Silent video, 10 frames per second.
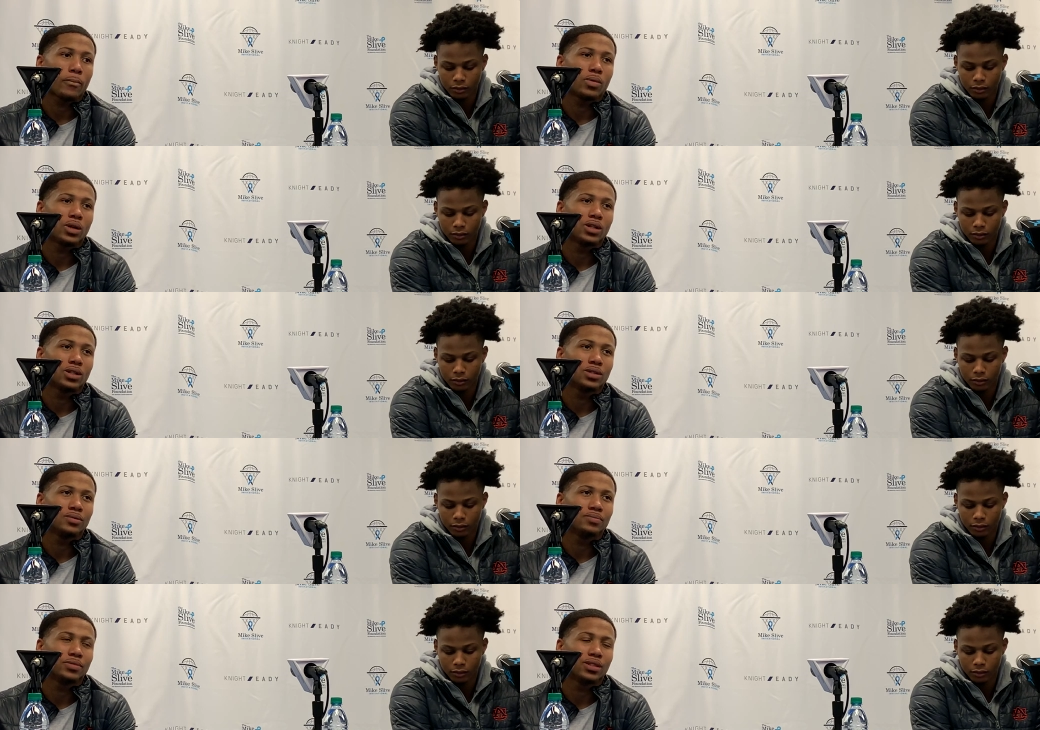
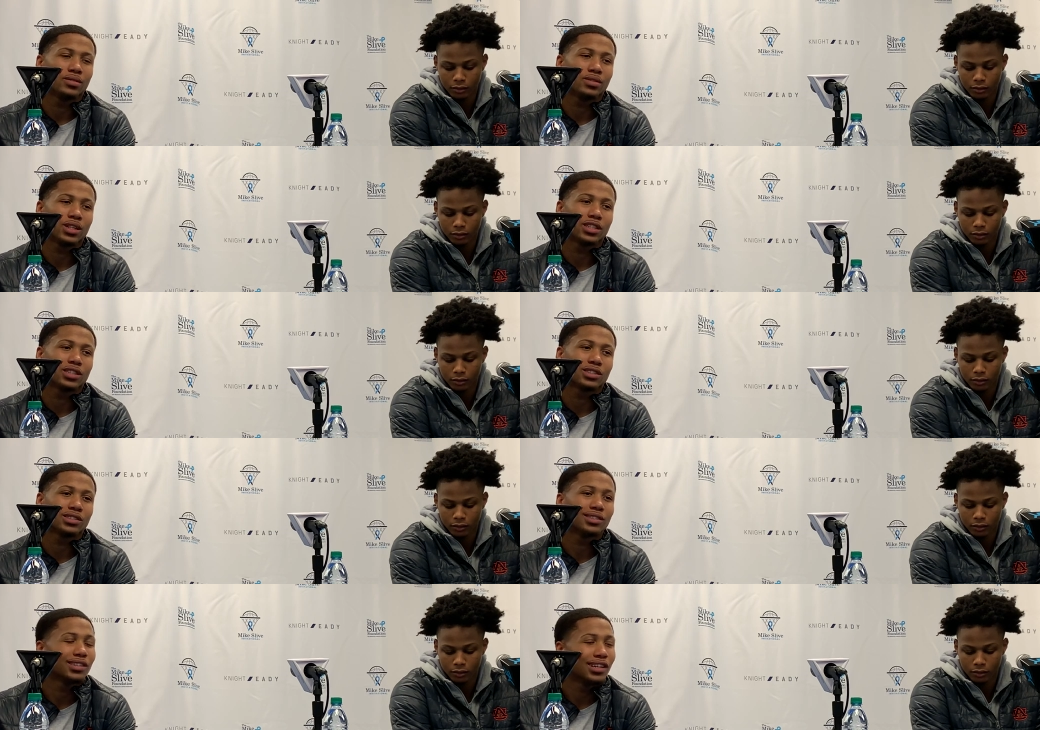Speaker 1: Um, it
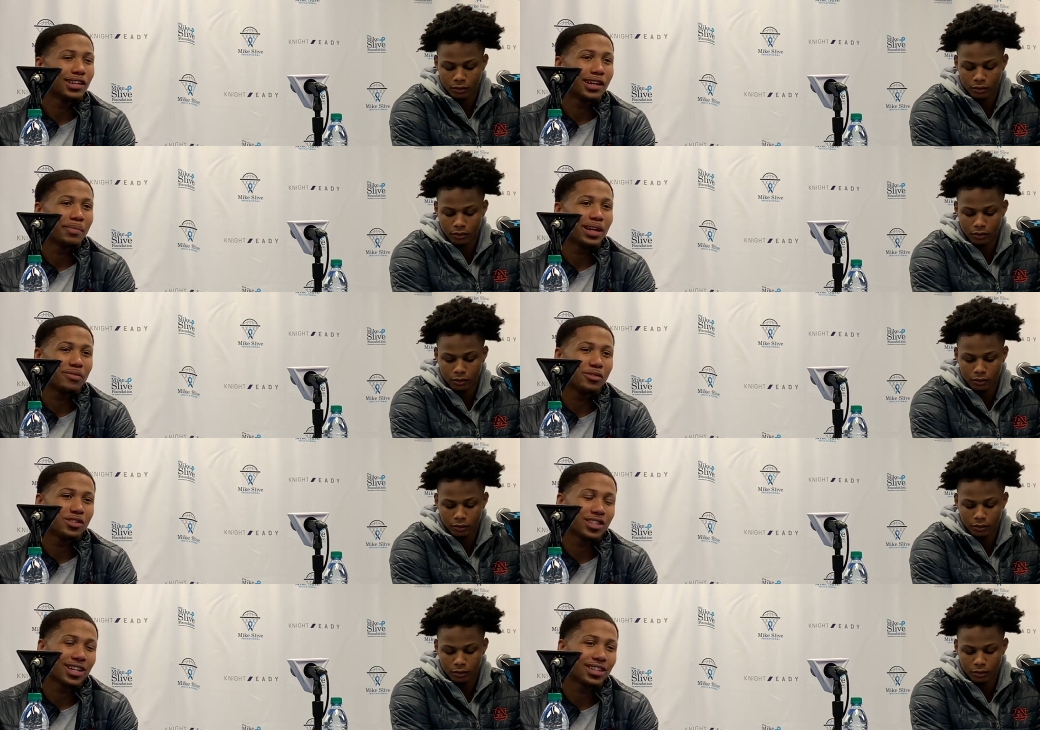just it made a few
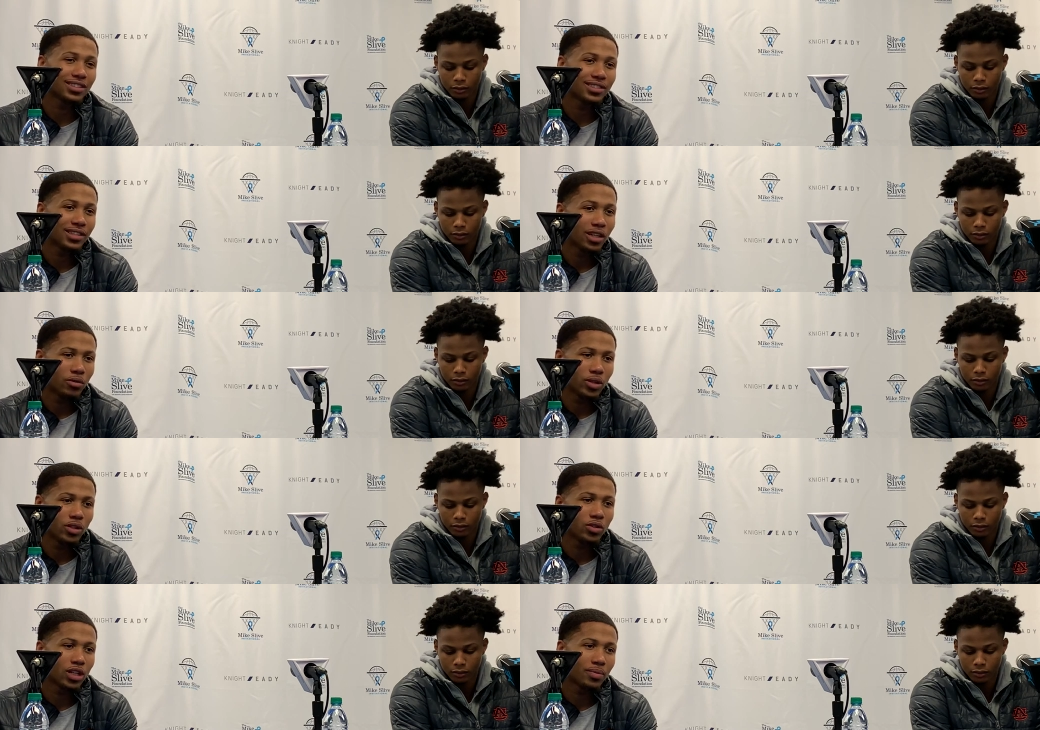shots we
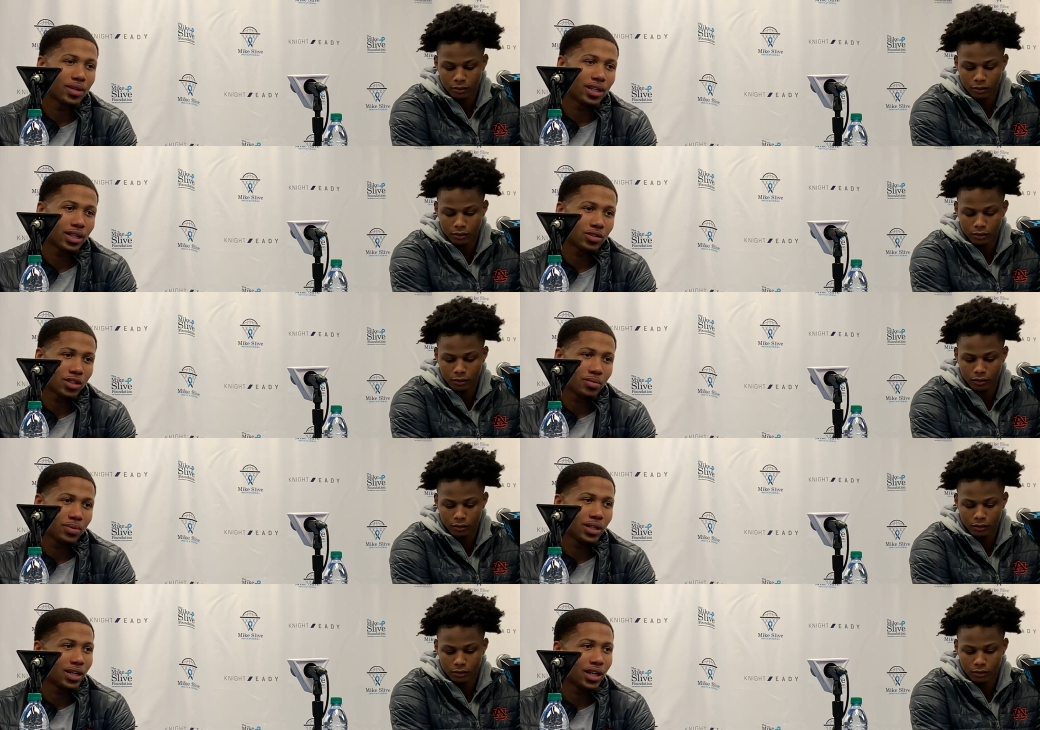knew coming in it was going to
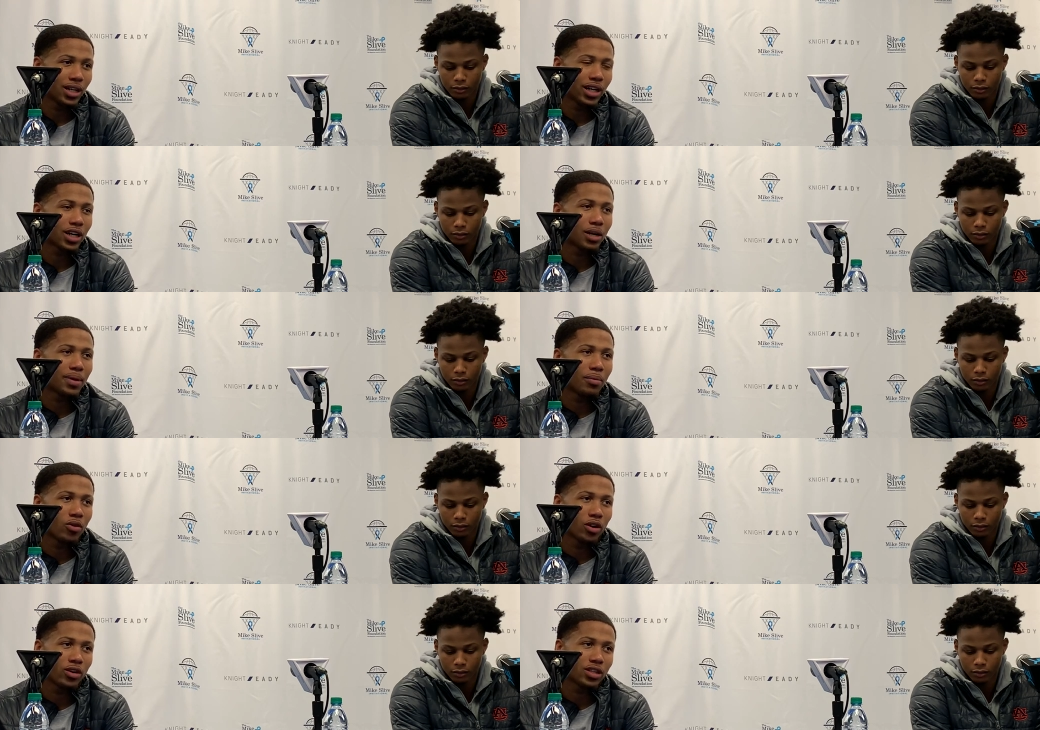be uh, they'd come out
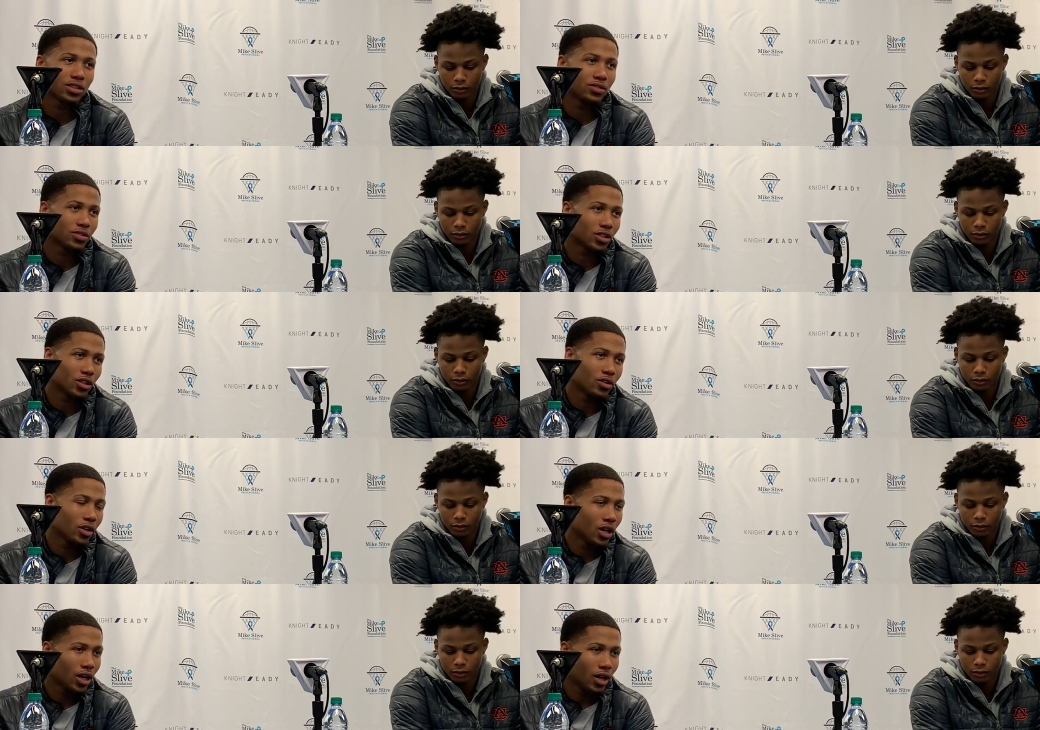more aggressive. So
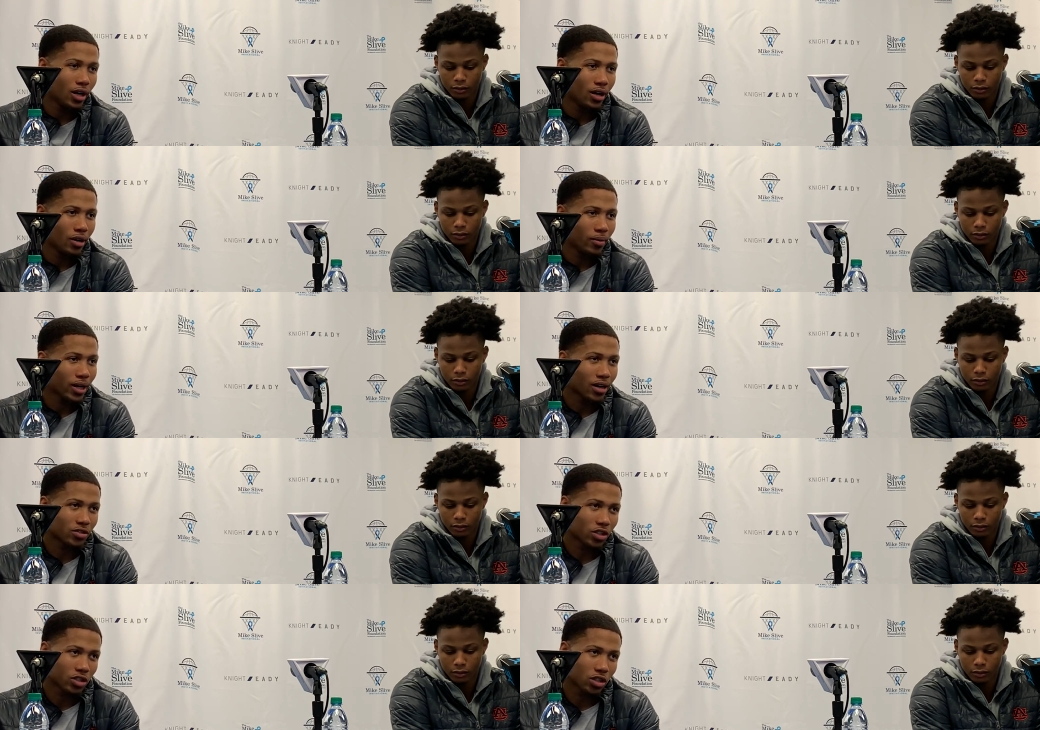um, got out
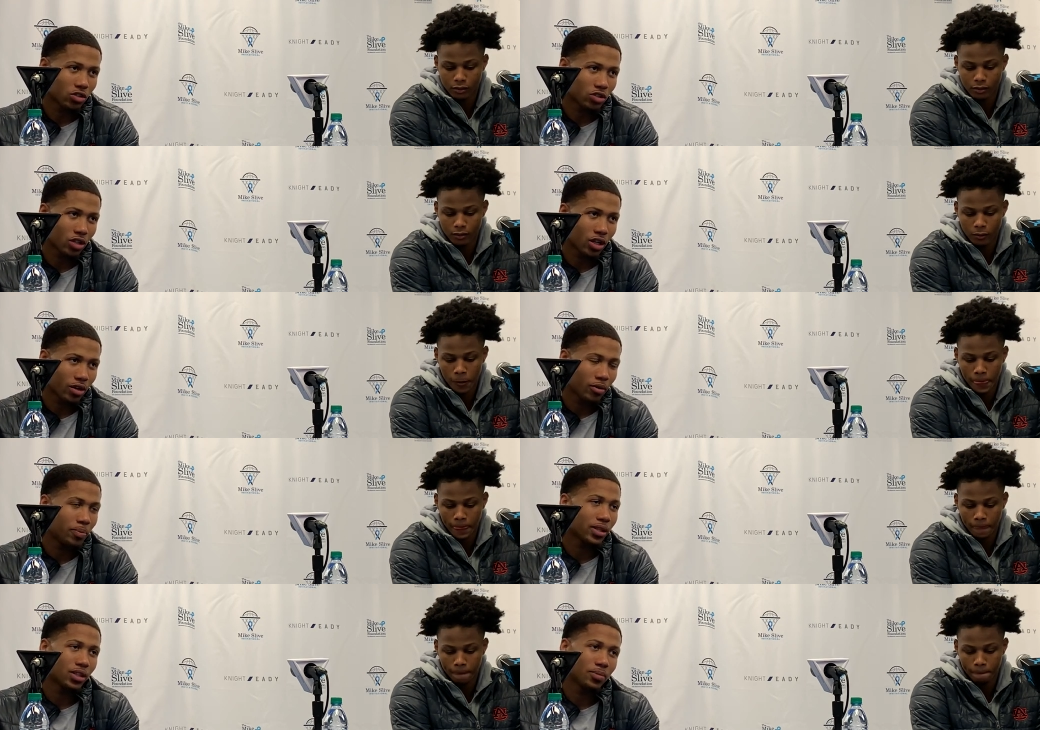to a slow start and we
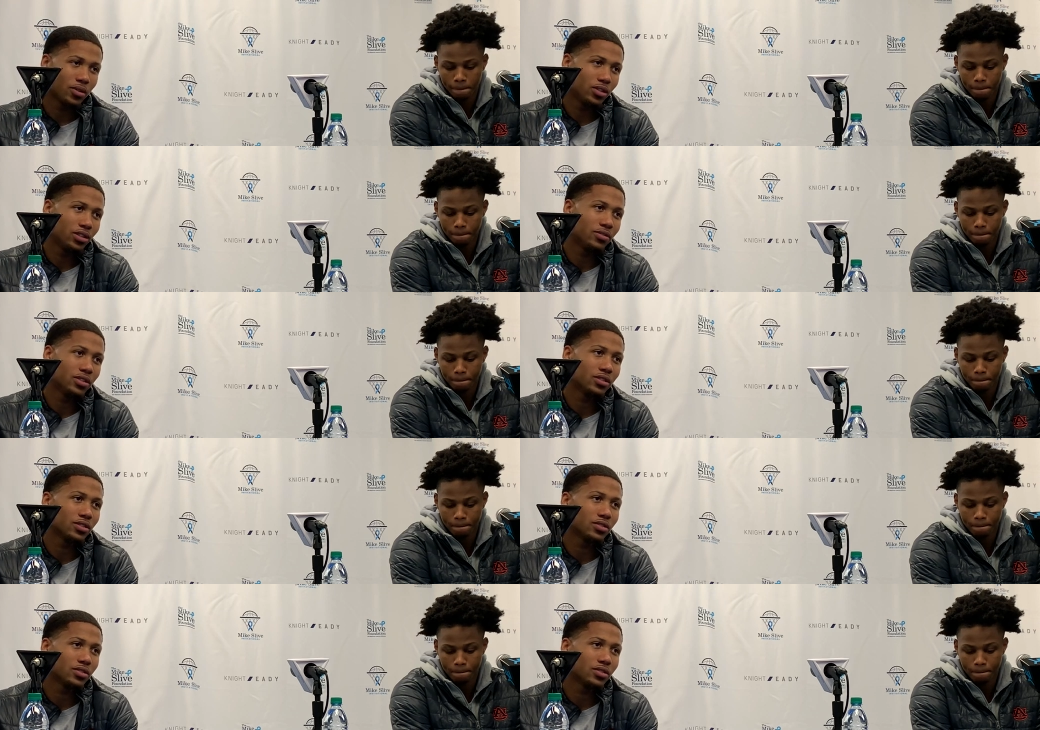picked it up on defense.